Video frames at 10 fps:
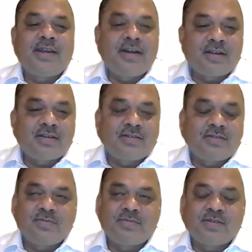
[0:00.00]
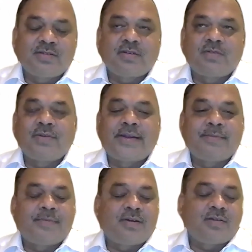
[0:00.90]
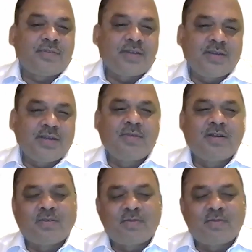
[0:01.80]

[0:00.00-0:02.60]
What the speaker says: end consumer's requirement of email,